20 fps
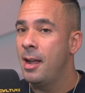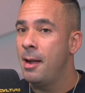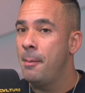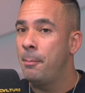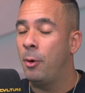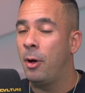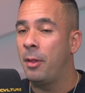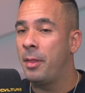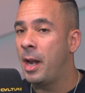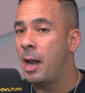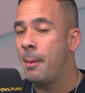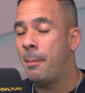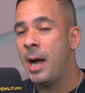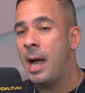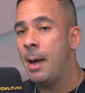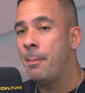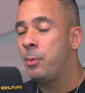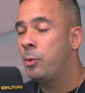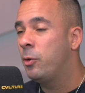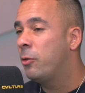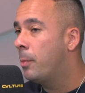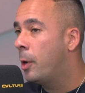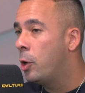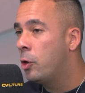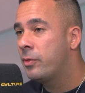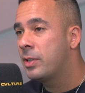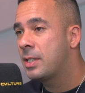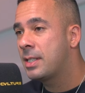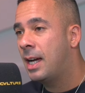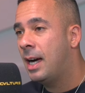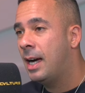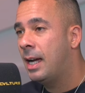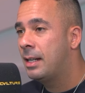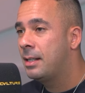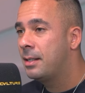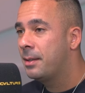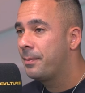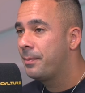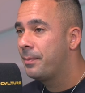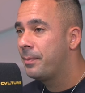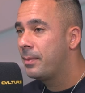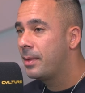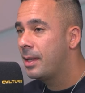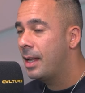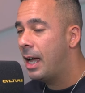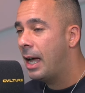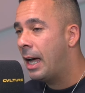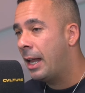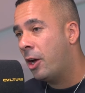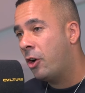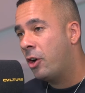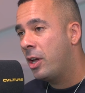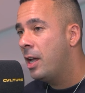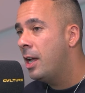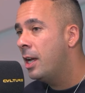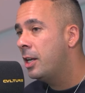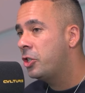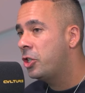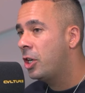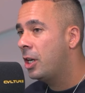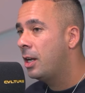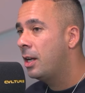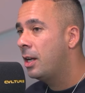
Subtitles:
But then I might be with my other side and I'll hear shit.